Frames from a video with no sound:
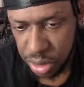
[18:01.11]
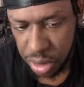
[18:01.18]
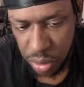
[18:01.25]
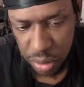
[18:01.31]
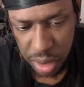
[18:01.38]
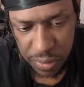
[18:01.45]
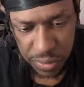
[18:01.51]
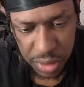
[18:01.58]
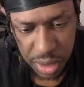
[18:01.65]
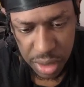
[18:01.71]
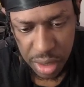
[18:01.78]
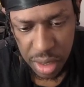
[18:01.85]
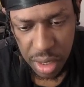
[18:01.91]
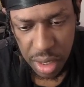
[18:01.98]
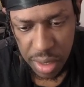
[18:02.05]
lovely.
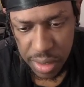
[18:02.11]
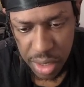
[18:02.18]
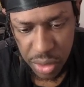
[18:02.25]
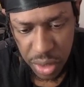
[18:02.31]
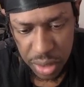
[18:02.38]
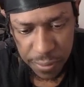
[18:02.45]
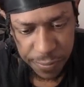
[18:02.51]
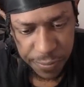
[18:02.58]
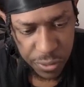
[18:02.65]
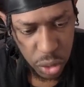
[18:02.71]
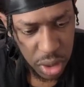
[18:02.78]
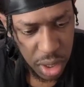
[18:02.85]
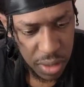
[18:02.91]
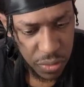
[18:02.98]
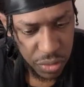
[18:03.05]
Then you got the
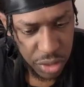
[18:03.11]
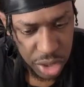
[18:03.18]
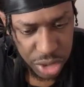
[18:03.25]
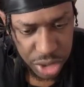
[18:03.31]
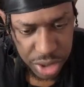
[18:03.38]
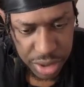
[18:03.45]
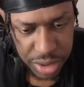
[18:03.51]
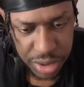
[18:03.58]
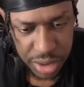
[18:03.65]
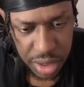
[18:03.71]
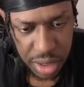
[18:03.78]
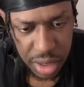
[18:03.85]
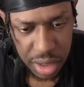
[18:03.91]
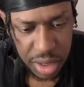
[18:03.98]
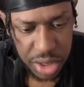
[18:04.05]
full art versions.
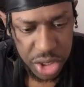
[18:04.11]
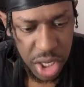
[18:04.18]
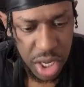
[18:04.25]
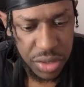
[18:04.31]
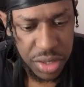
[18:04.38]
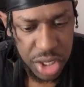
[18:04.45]
Let's check out these